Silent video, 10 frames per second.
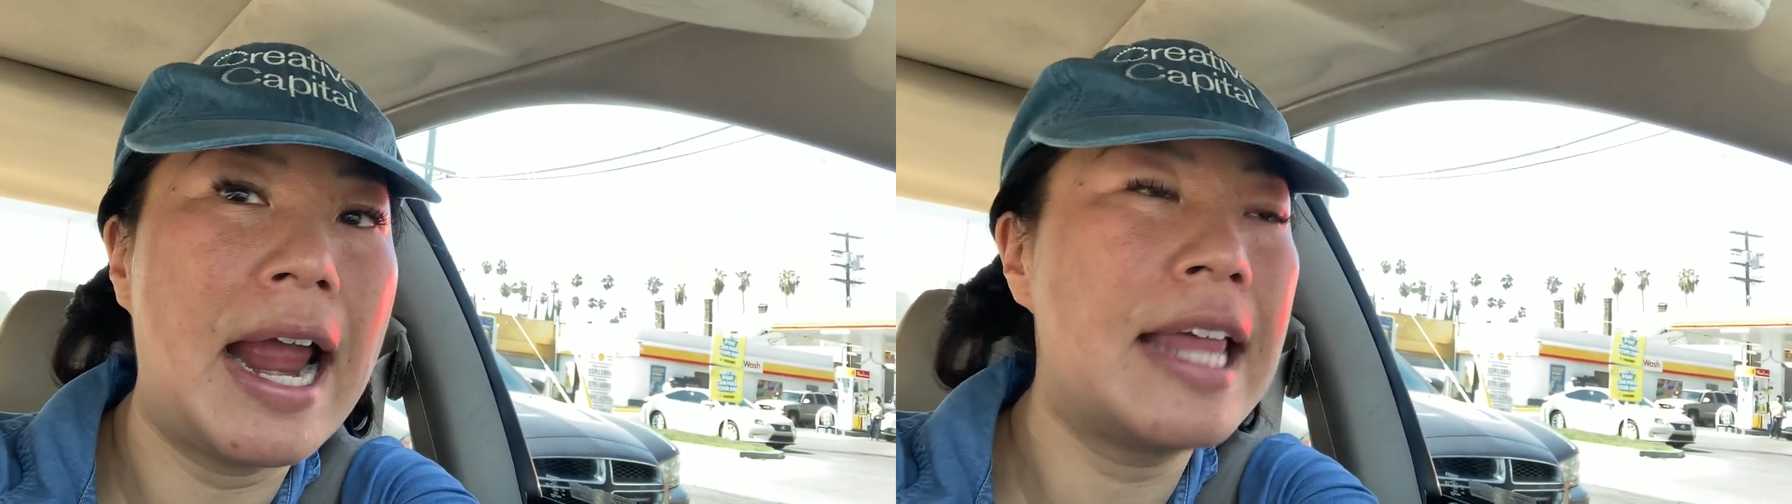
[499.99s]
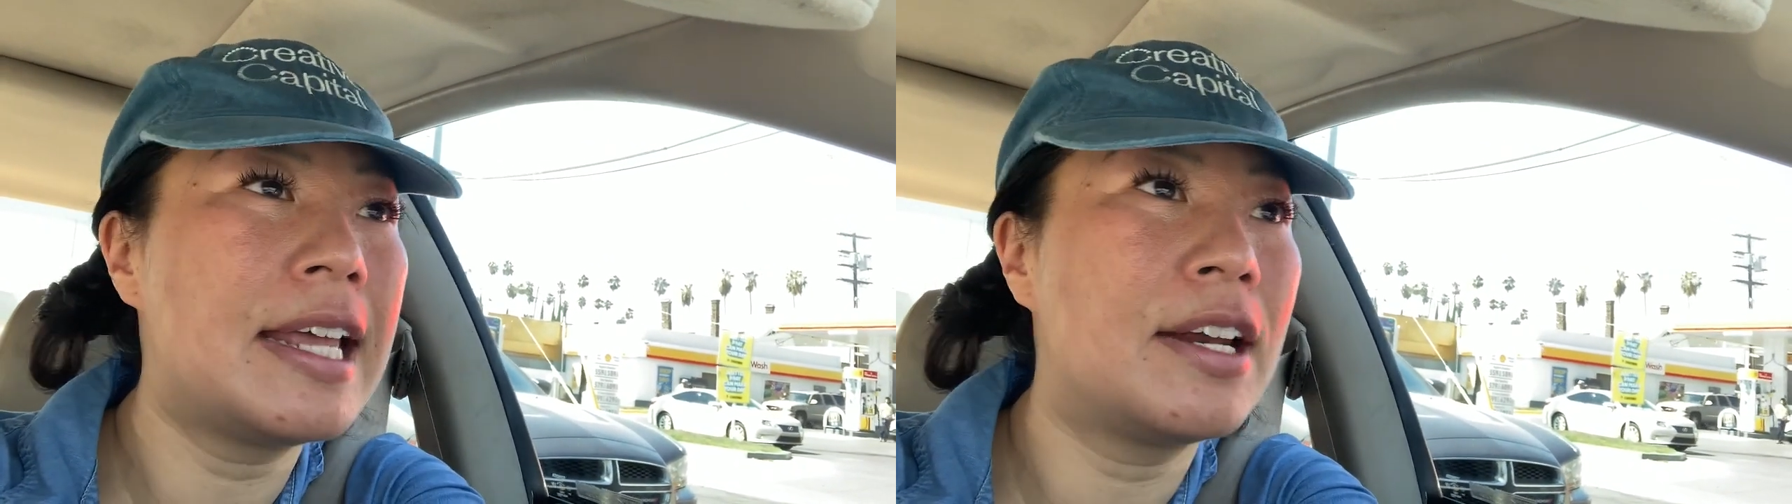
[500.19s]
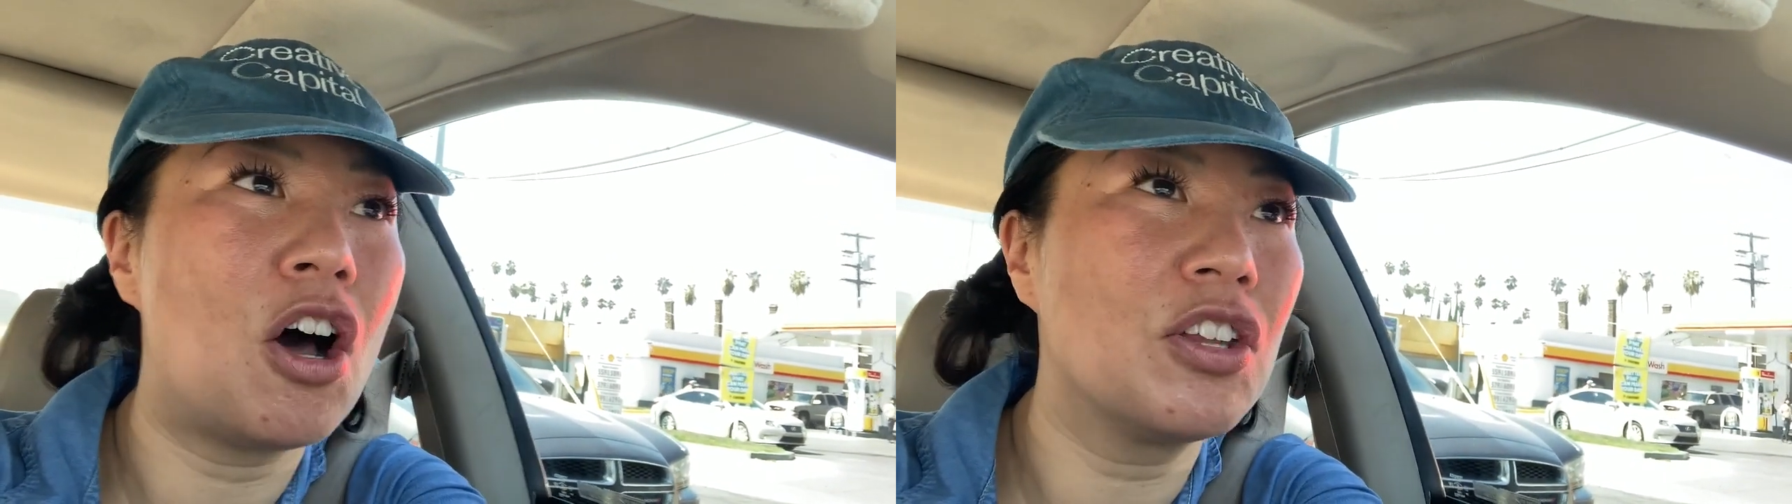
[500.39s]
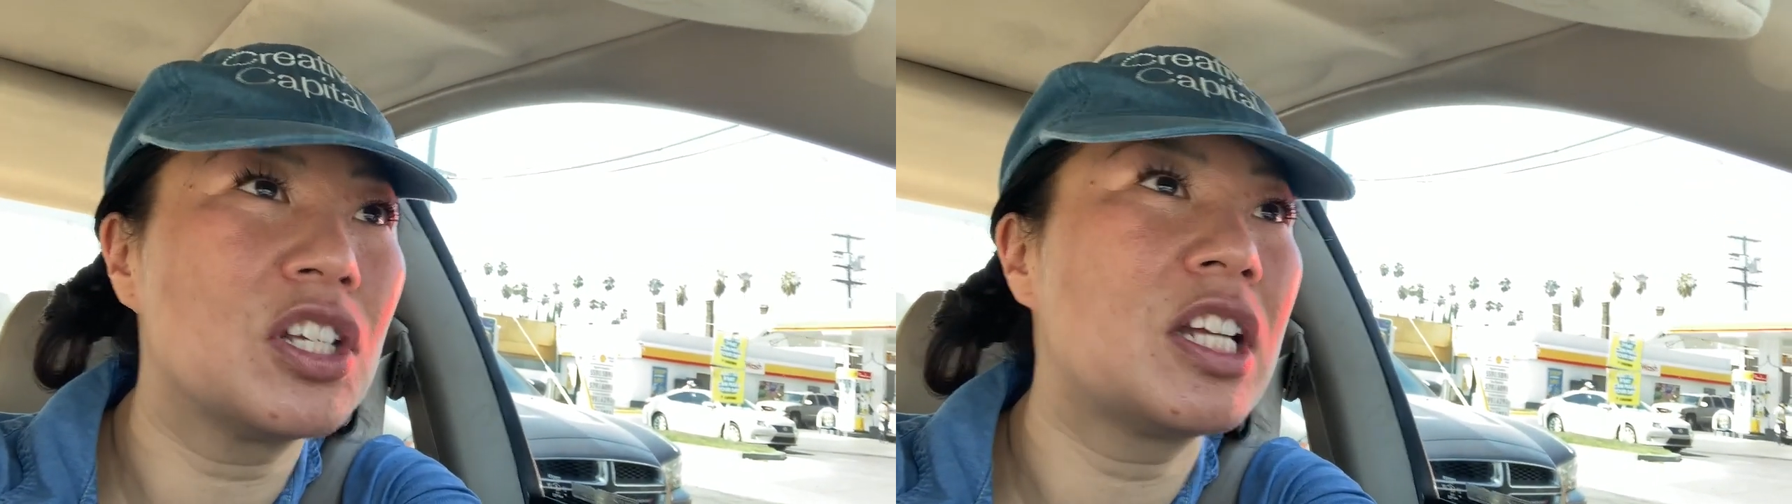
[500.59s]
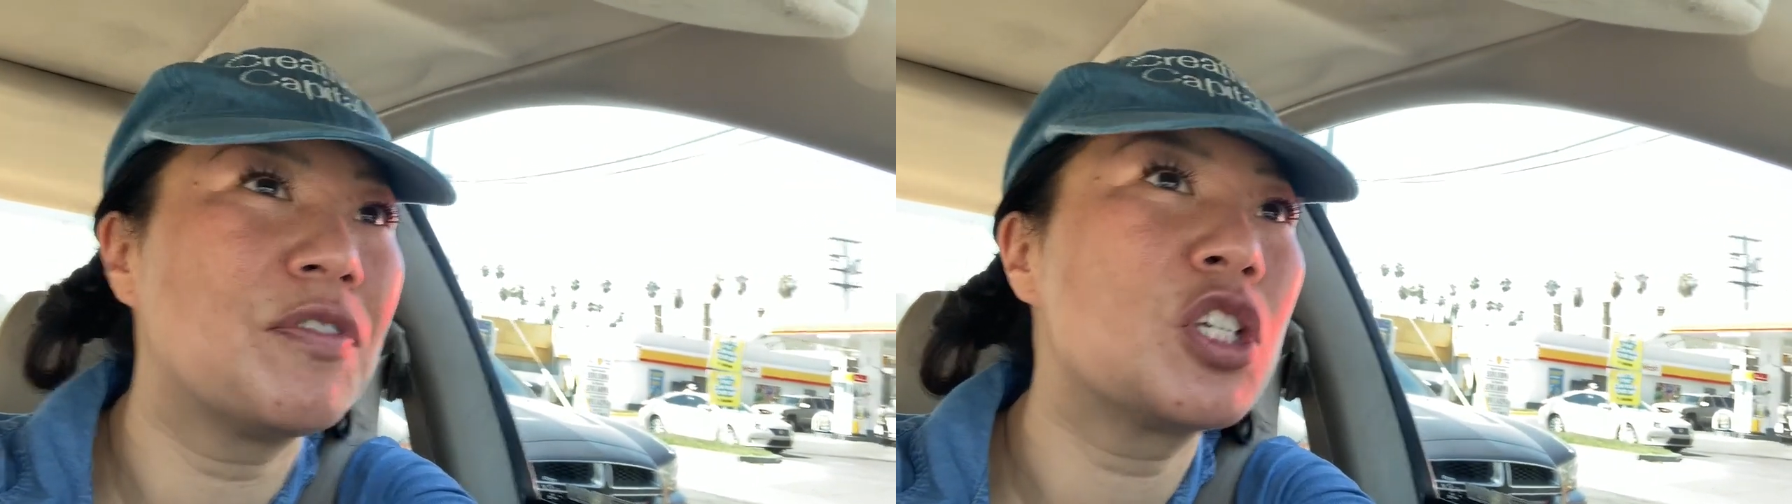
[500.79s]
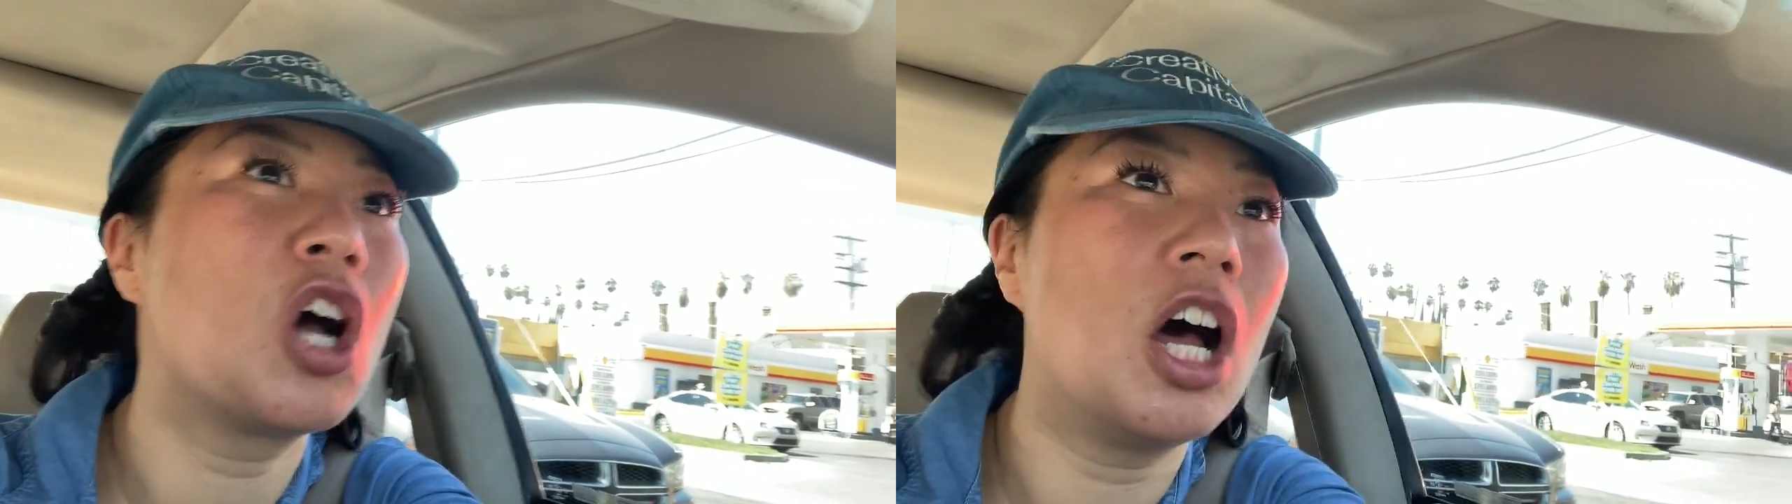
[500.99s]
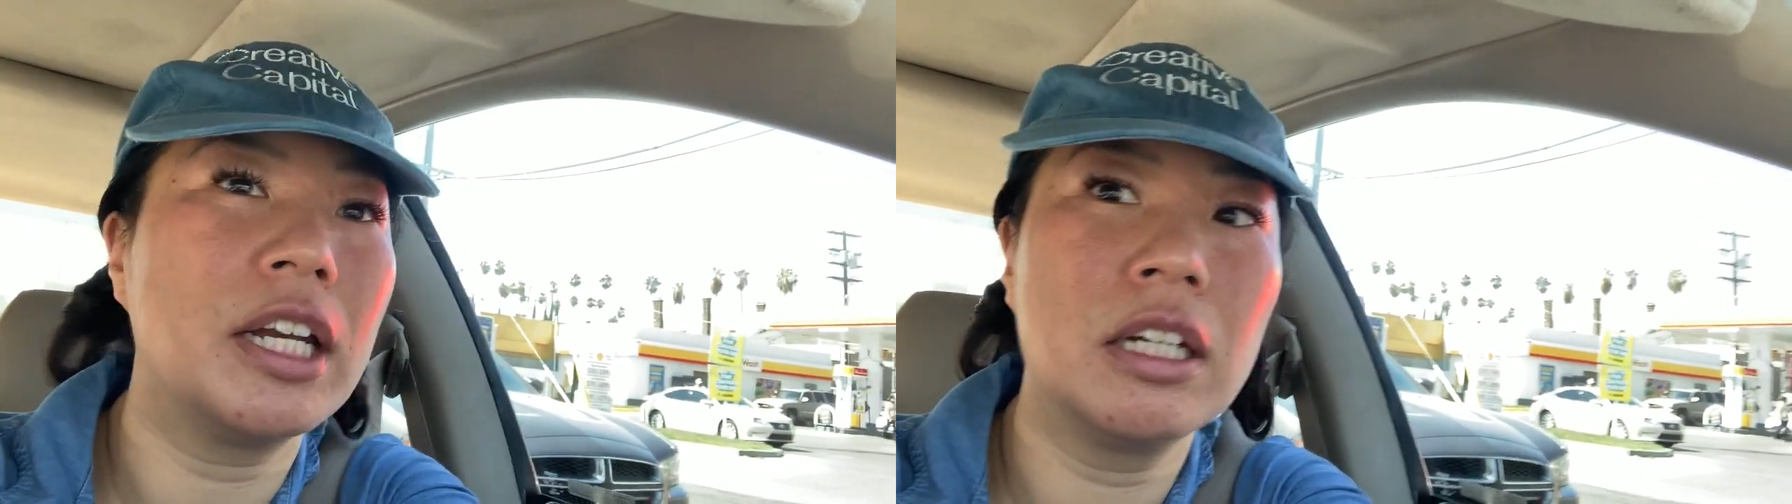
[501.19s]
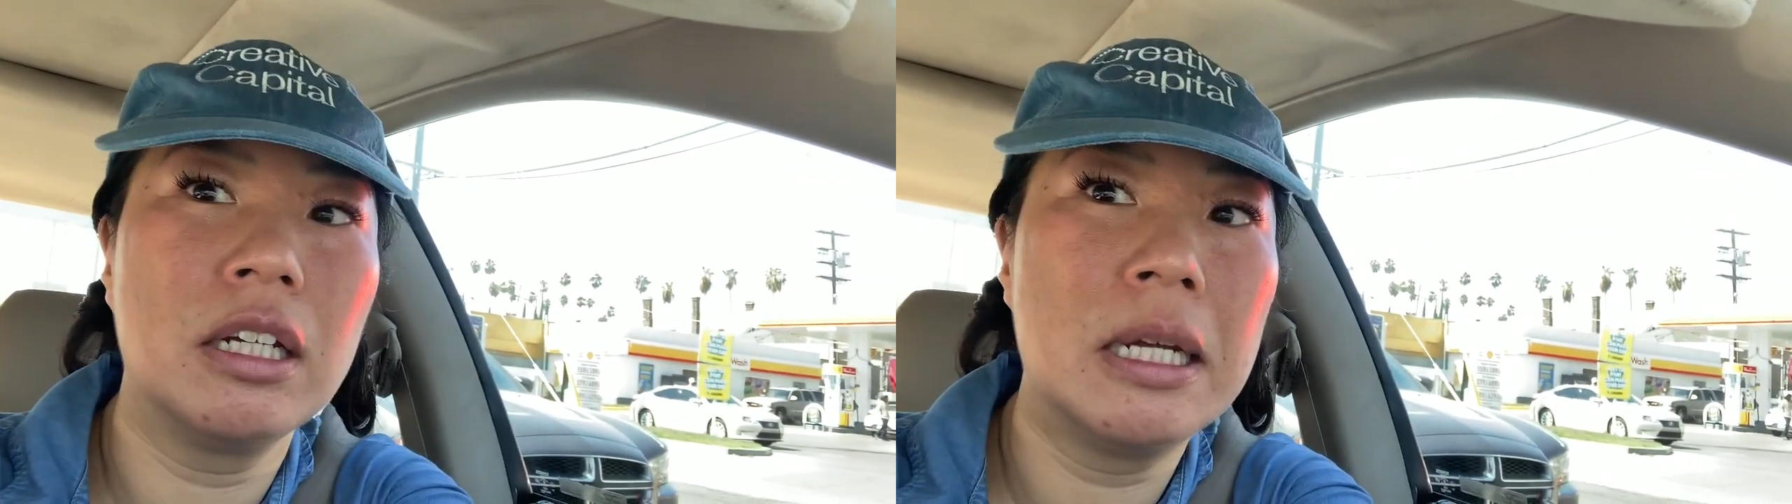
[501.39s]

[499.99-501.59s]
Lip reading: and then all this stuff is gone